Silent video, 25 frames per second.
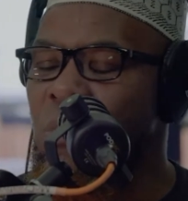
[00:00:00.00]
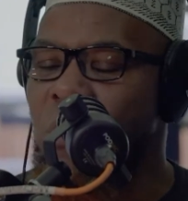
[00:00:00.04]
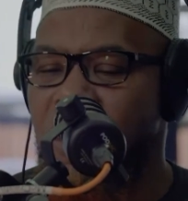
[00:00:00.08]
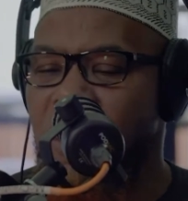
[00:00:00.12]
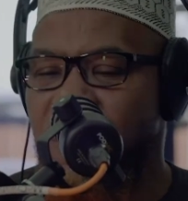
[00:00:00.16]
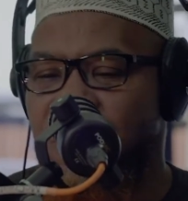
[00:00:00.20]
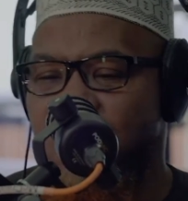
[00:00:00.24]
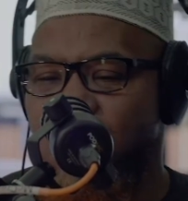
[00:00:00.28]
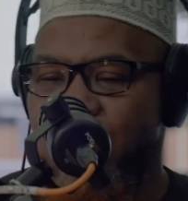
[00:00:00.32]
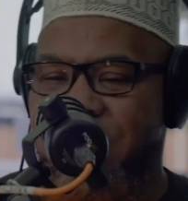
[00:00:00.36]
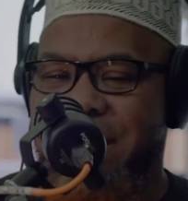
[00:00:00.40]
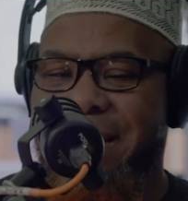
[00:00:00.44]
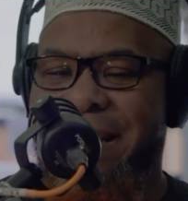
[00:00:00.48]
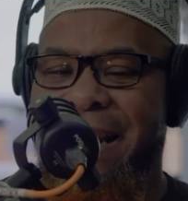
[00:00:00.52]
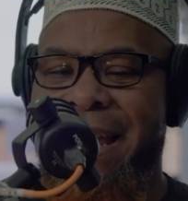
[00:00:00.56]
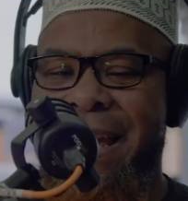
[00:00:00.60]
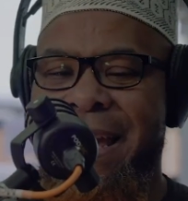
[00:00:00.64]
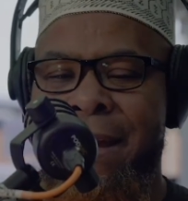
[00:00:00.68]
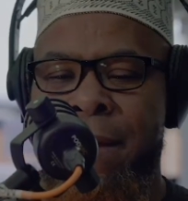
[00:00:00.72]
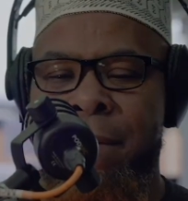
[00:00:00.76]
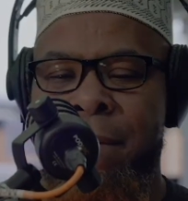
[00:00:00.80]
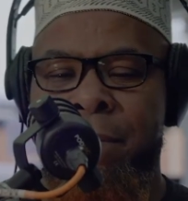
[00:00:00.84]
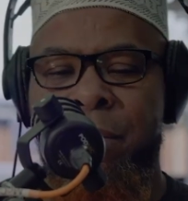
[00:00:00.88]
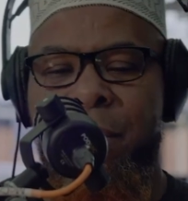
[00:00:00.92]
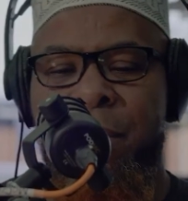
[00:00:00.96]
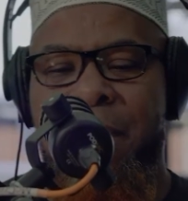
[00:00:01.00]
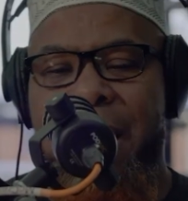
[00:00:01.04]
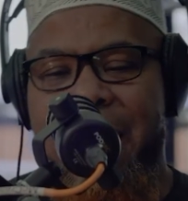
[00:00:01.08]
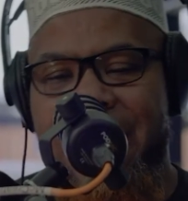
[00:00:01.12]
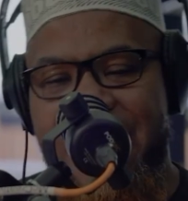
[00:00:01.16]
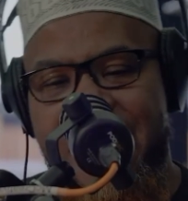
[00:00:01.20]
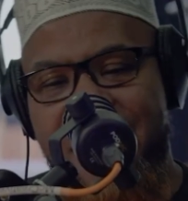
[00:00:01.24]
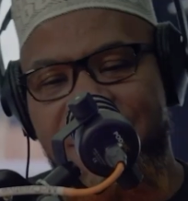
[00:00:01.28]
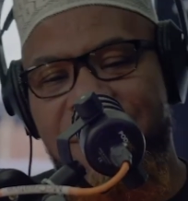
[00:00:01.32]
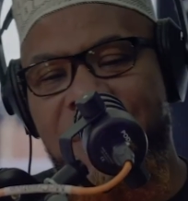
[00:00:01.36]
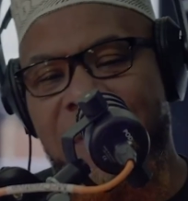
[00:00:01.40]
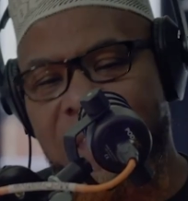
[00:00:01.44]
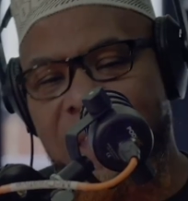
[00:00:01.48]
work for Islam, like
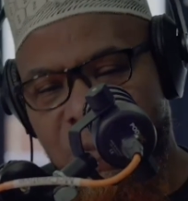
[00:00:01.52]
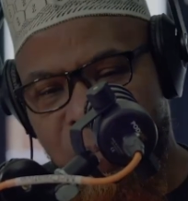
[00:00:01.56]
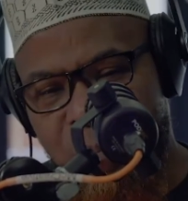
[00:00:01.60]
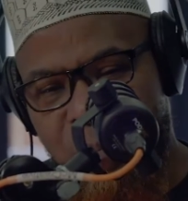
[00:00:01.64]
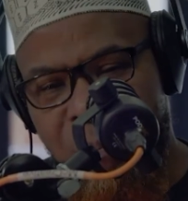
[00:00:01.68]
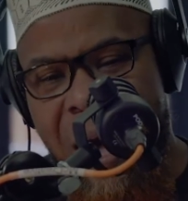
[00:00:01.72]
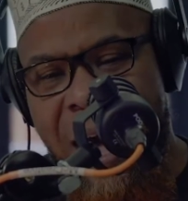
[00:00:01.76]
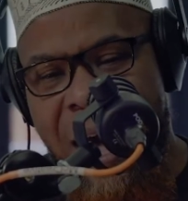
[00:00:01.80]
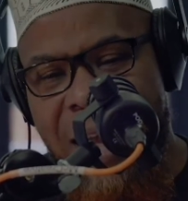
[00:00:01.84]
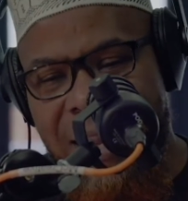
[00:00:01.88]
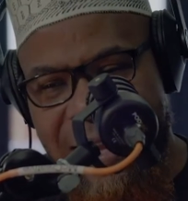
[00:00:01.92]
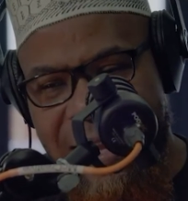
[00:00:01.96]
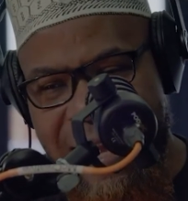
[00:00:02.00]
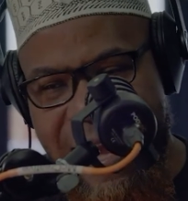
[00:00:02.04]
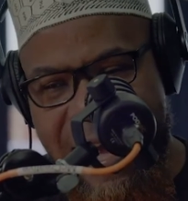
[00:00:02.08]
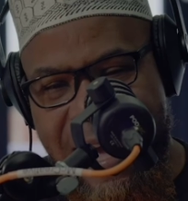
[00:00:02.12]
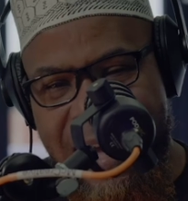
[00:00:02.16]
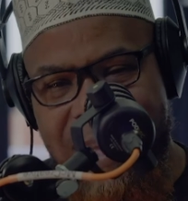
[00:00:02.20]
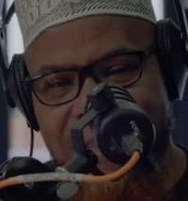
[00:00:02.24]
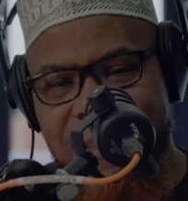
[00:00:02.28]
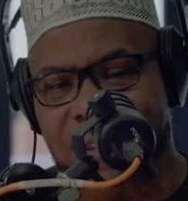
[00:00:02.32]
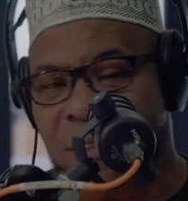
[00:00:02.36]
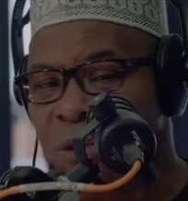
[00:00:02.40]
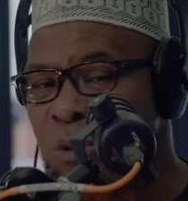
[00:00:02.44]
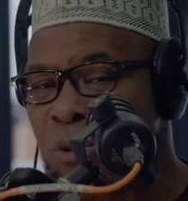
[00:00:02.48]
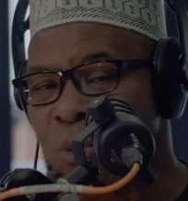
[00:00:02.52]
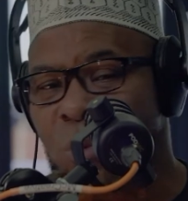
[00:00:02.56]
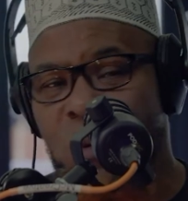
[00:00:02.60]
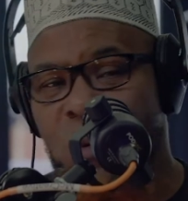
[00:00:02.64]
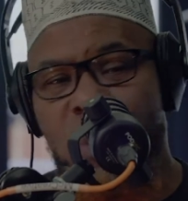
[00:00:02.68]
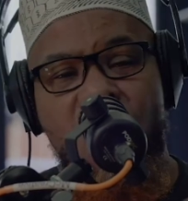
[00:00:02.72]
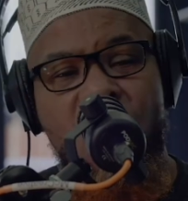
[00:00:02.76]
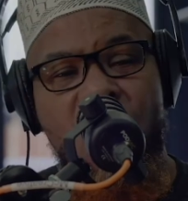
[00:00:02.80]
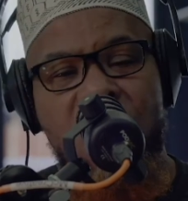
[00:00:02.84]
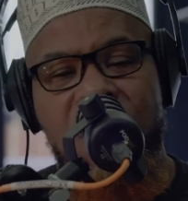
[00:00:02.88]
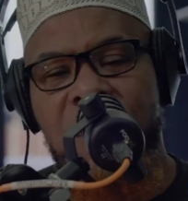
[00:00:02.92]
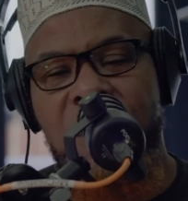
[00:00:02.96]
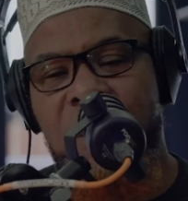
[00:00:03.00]
having these podcasts and doing
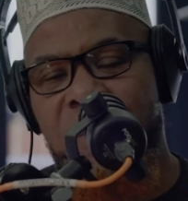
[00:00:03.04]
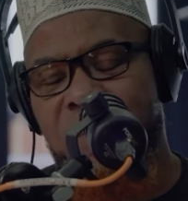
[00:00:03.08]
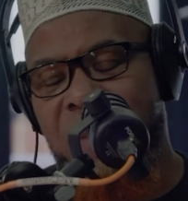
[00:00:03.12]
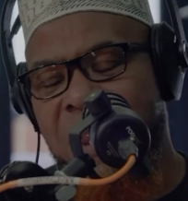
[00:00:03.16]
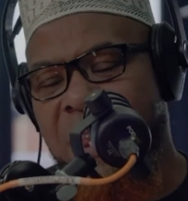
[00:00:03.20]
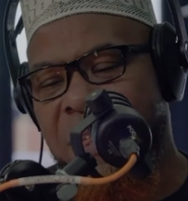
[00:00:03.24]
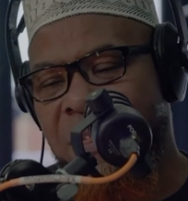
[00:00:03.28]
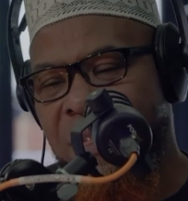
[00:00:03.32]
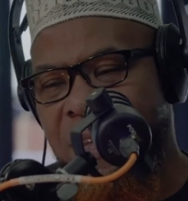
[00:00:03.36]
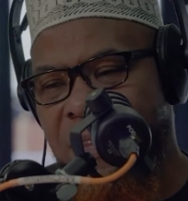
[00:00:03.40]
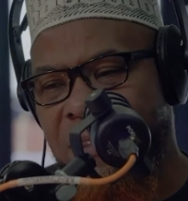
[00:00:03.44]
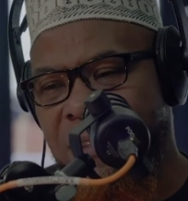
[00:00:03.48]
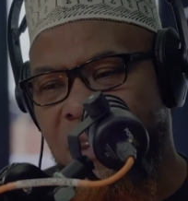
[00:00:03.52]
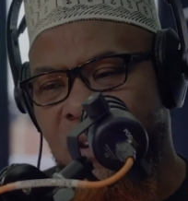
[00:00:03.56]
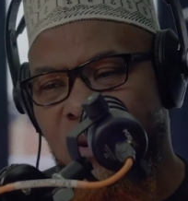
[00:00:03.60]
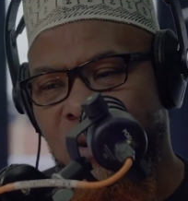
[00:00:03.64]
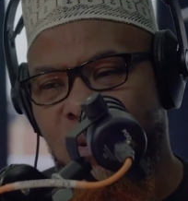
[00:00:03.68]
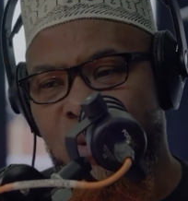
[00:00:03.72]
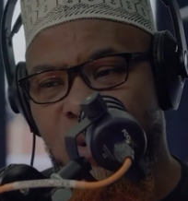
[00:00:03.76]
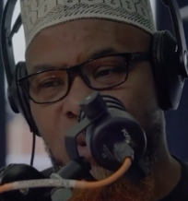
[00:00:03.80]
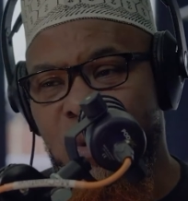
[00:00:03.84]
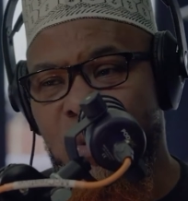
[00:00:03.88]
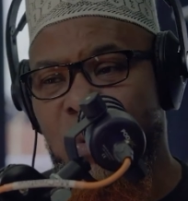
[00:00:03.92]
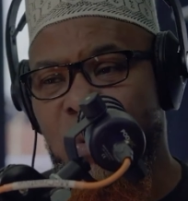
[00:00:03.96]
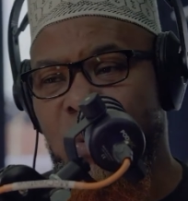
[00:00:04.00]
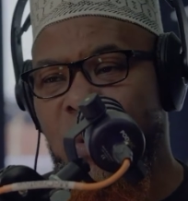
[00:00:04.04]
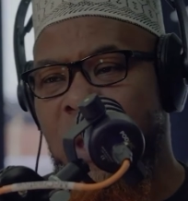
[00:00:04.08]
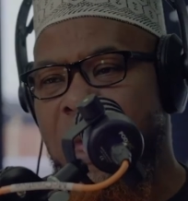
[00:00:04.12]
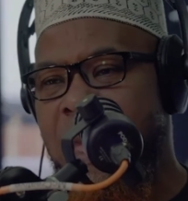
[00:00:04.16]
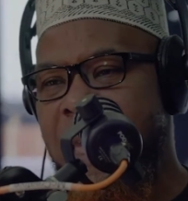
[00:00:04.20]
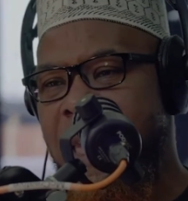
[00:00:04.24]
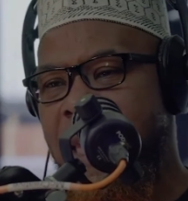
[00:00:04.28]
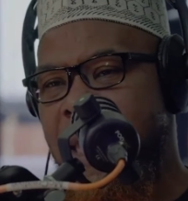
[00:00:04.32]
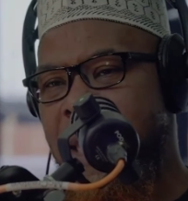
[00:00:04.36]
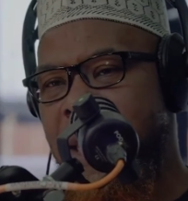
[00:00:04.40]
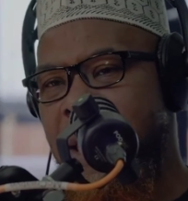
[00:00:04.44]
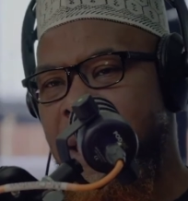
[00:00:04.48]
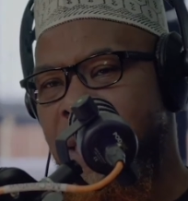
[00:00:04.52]
all of the many things that you do
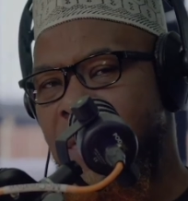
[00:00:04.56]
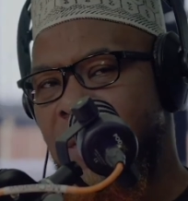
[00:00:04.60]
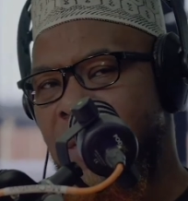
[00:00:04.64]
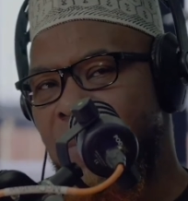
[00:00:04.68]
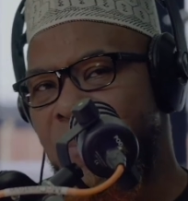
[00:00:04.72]
in